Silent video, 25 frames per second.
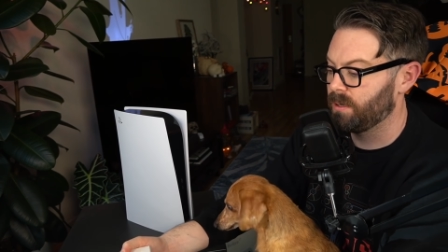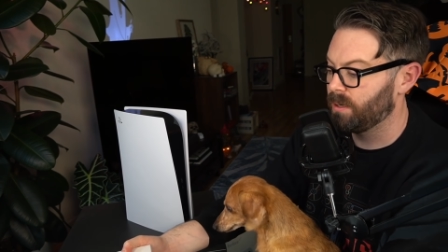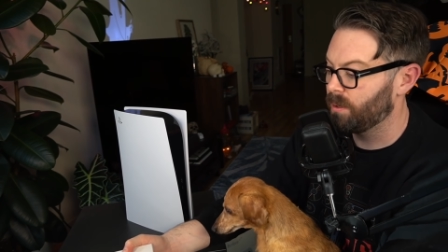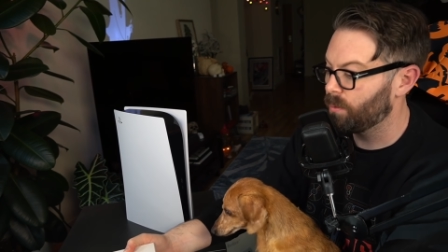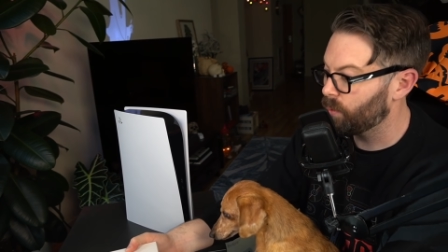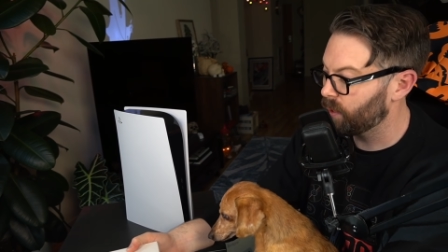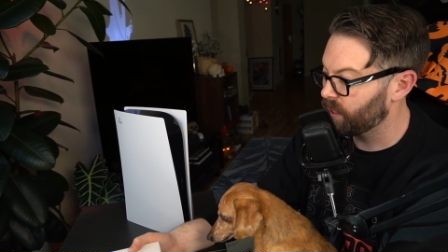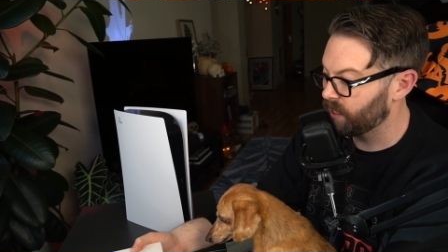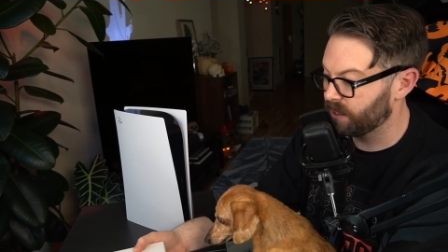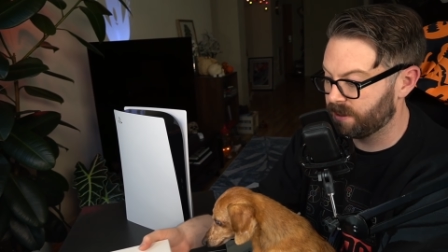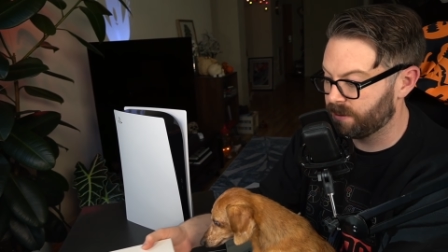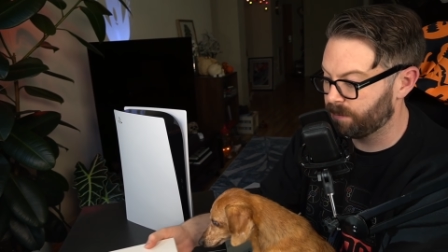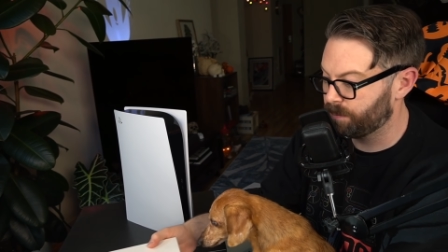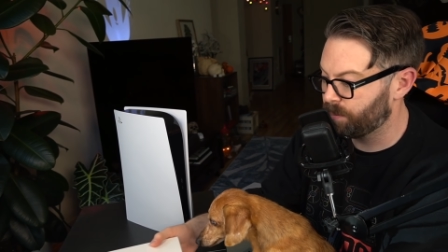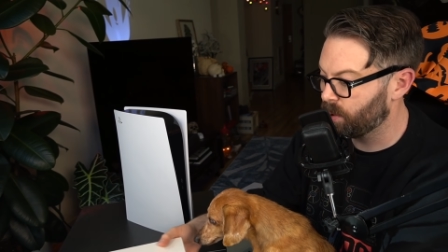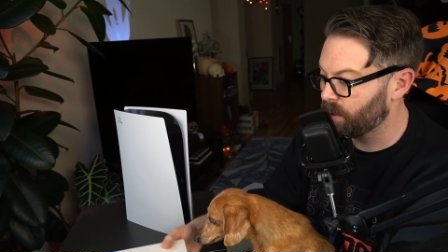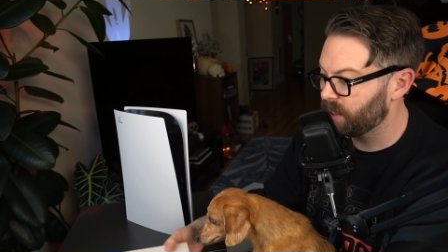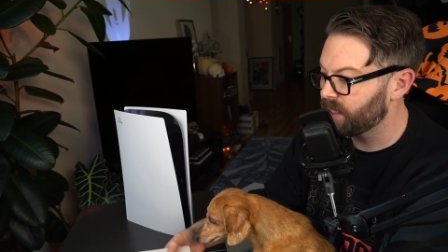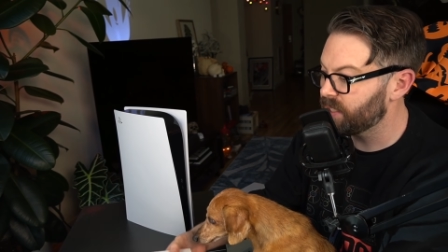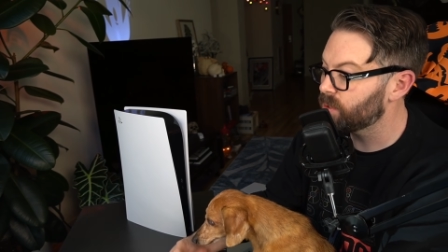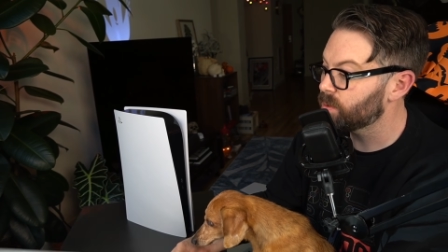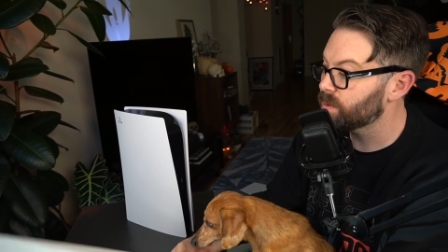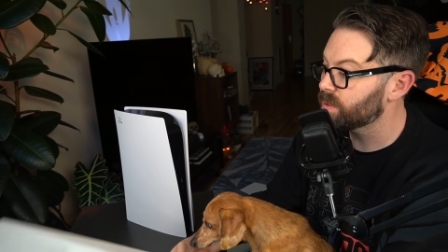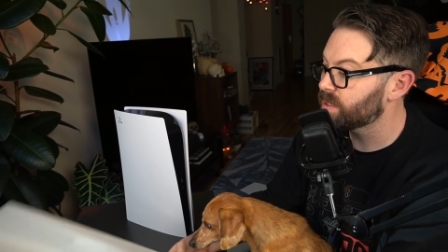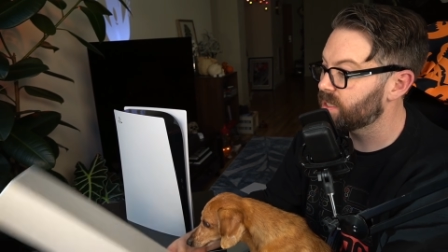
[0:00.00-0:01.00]
What?
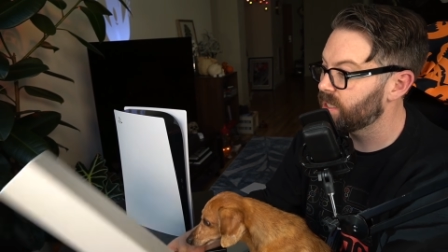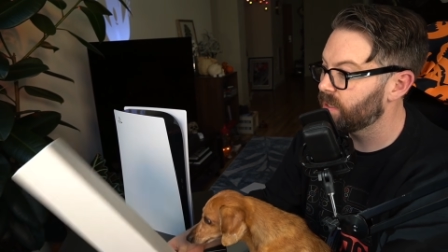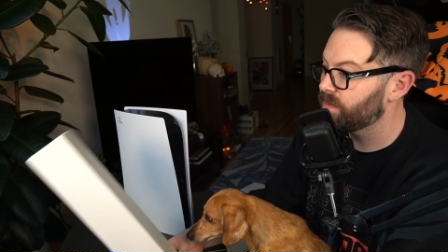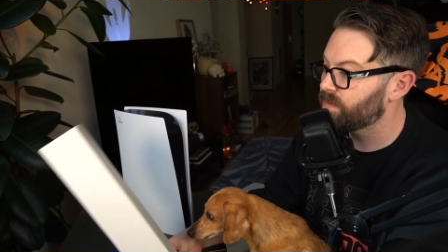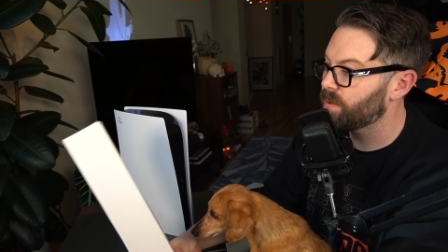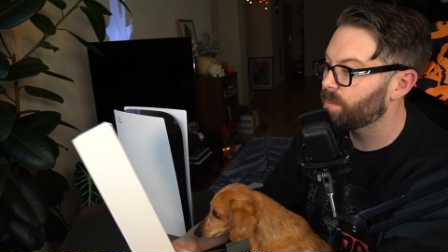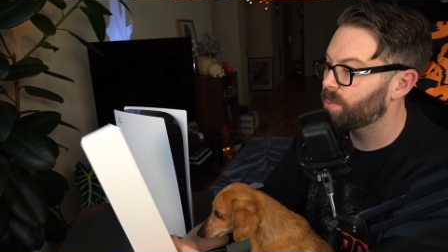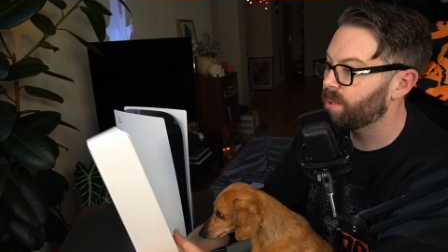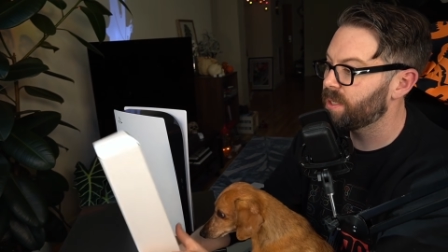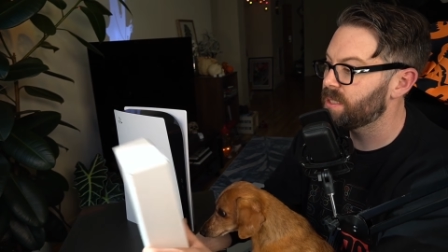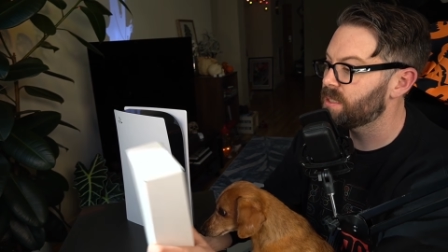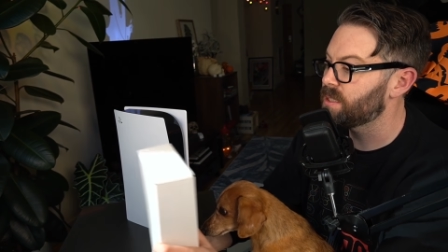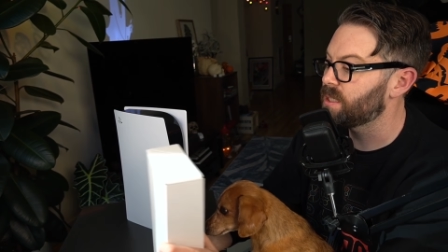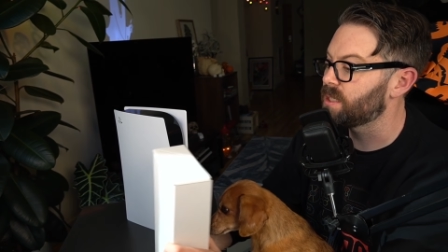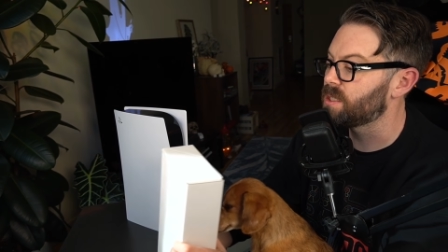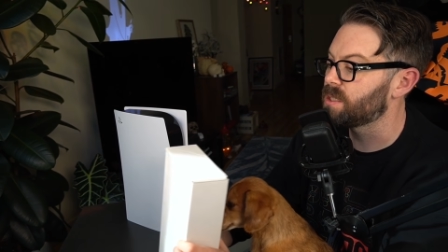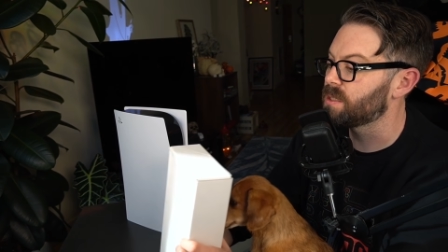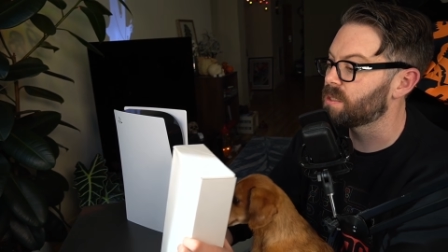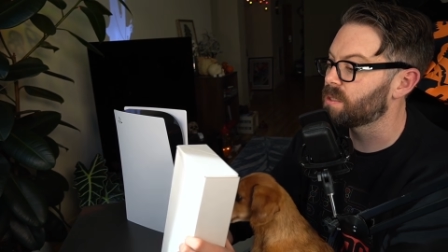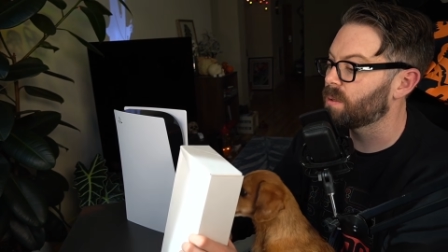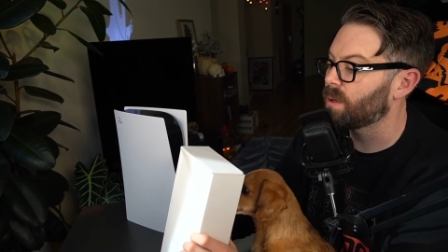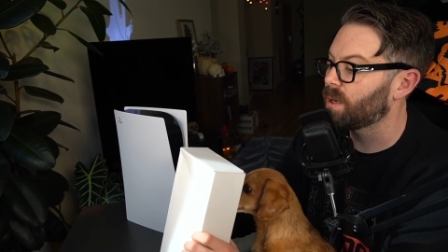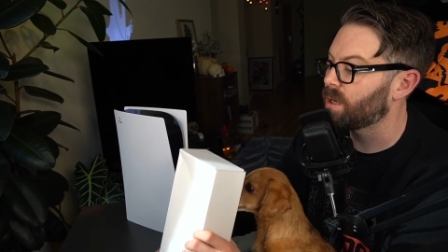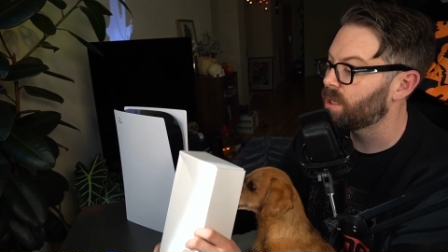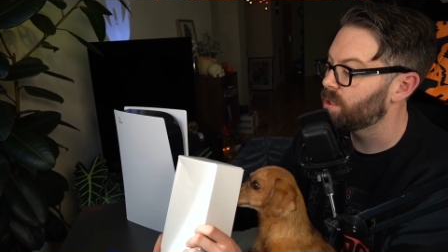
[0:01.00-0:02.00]
Porty, don't sniff the PlayStation
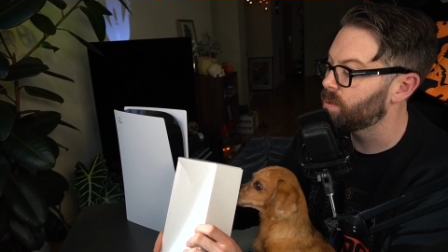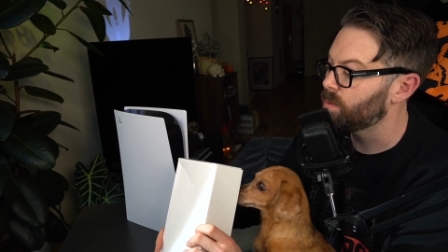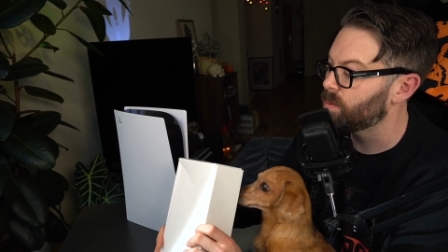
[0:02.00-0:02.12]
so hard.